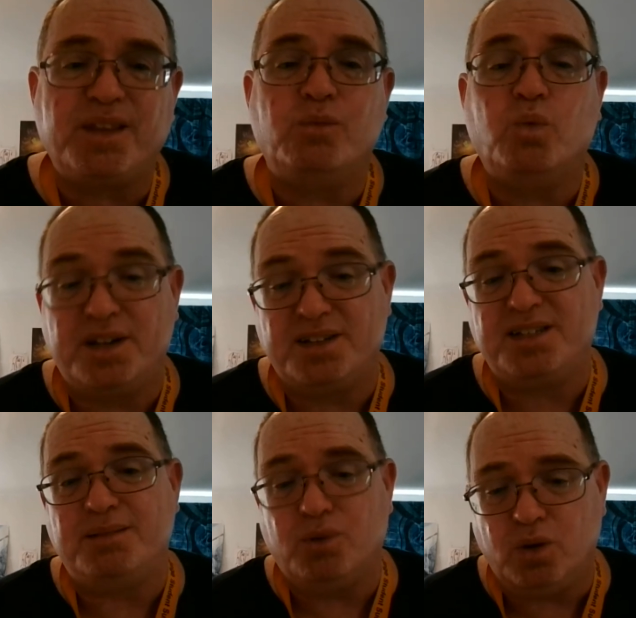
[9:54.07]
and want to
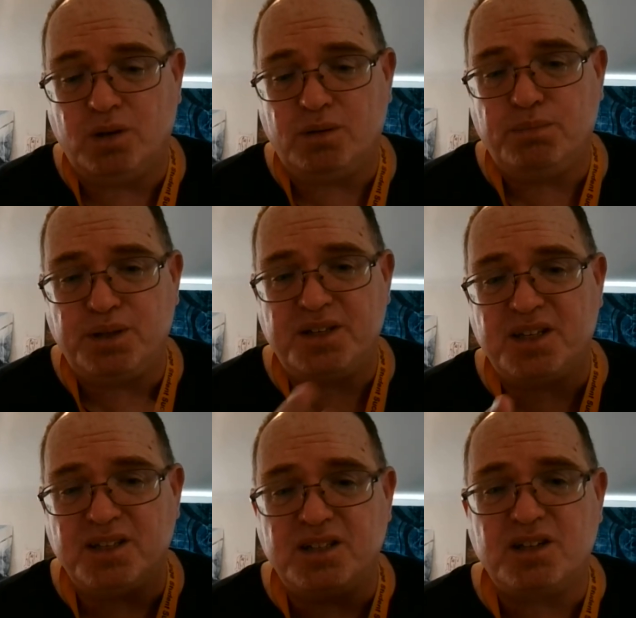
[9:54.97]
see more, please
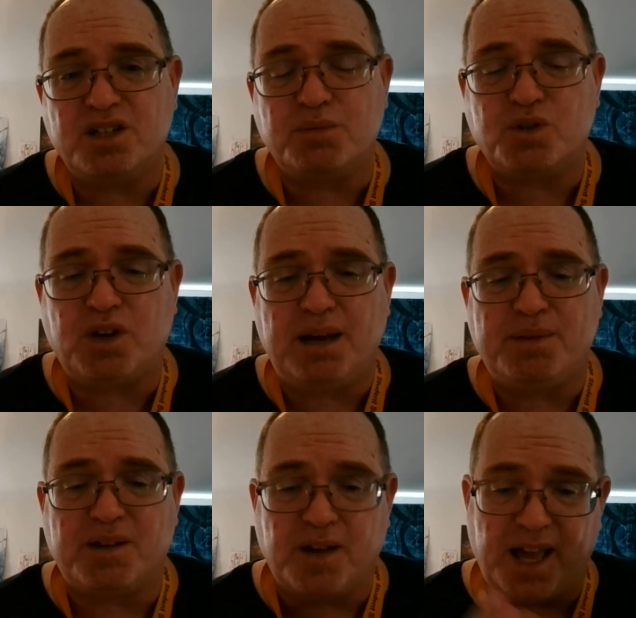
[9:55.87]
consider
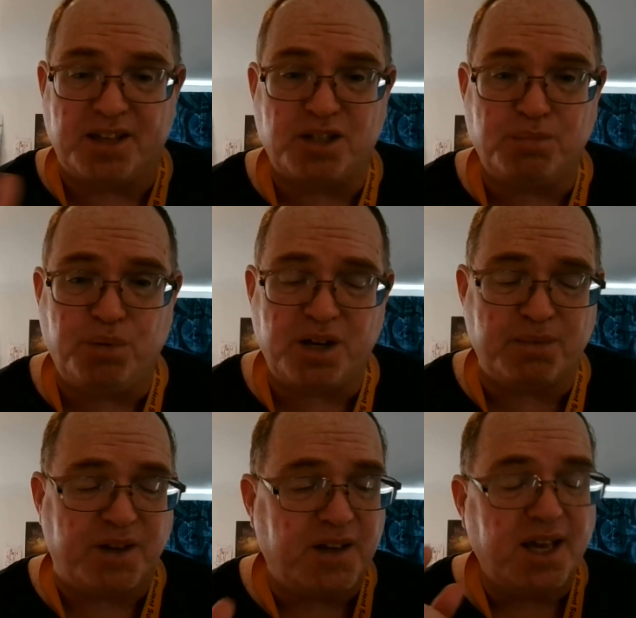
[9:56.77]
subscribing and supporting
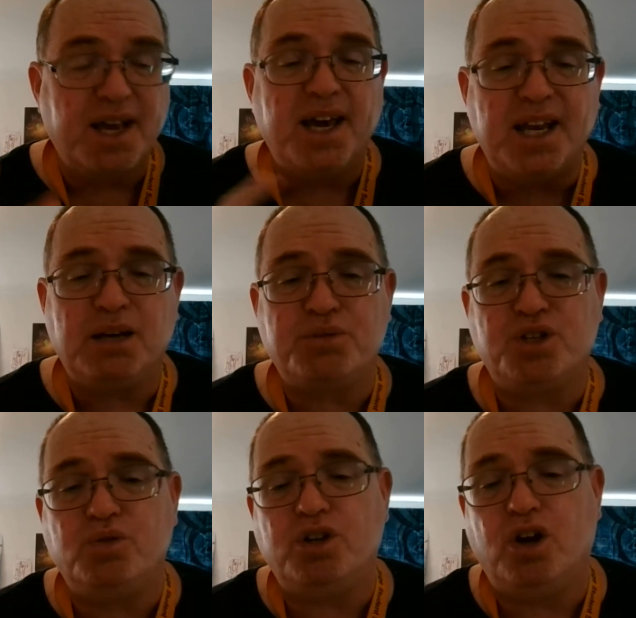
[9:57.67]
me. It helps
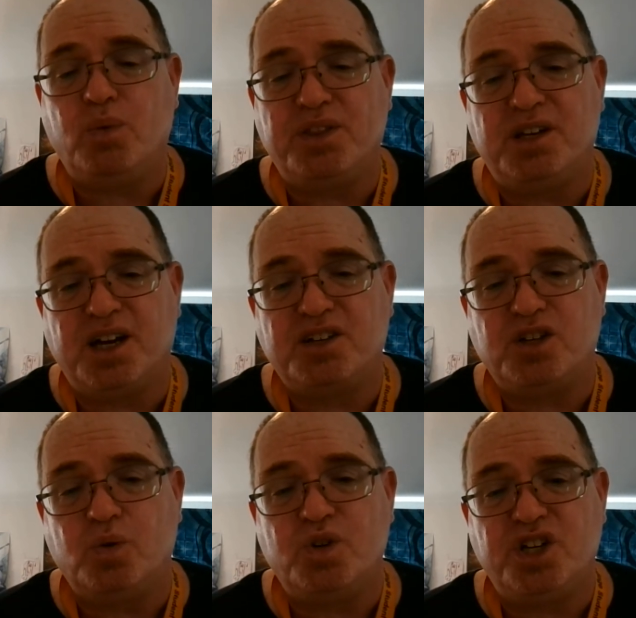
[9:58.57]
you know when the next
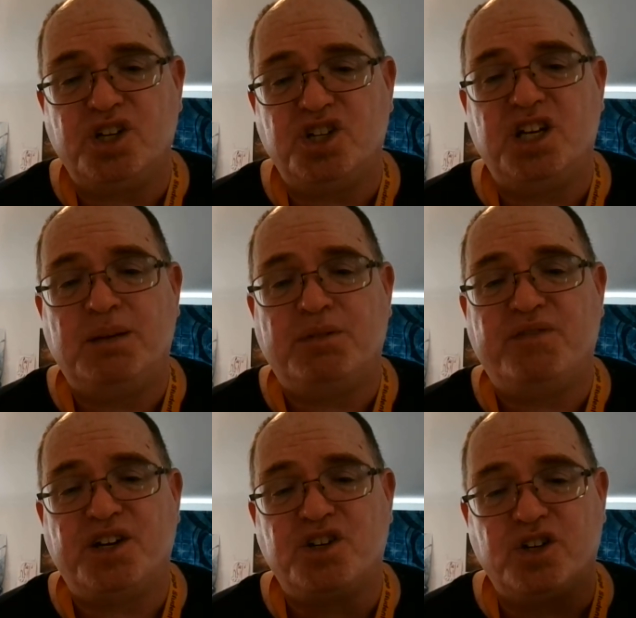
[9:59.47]
OGGM
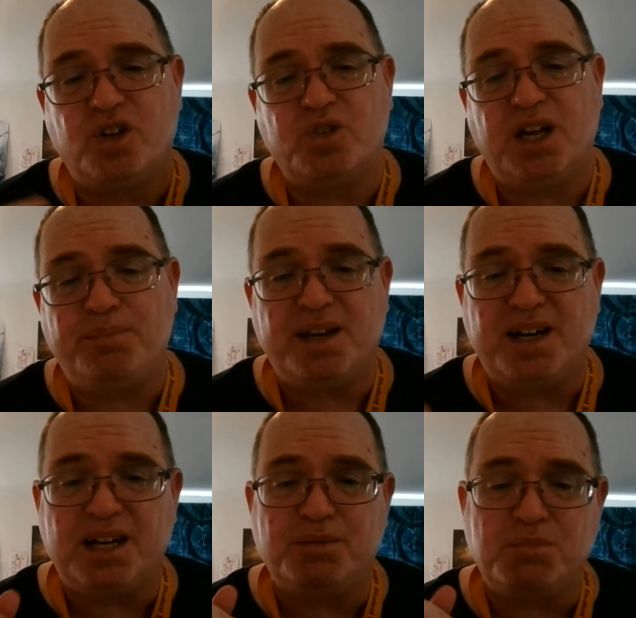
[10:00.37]
adventure goes up
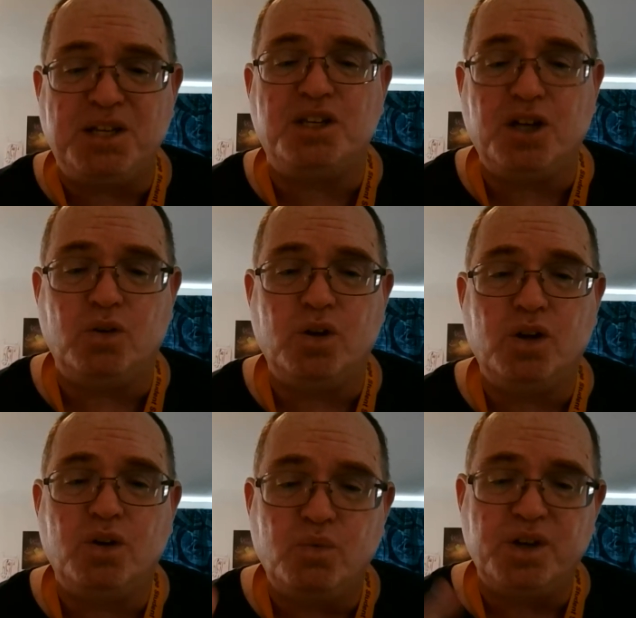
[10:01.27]
and it helps me know
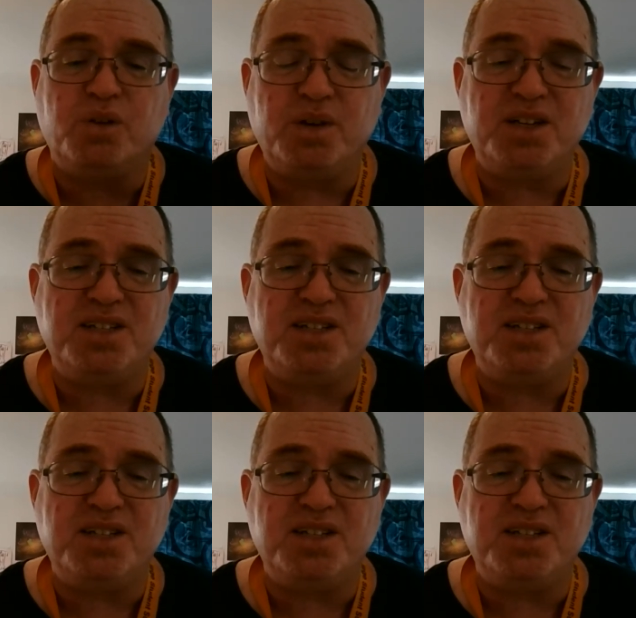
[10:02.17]
what you want to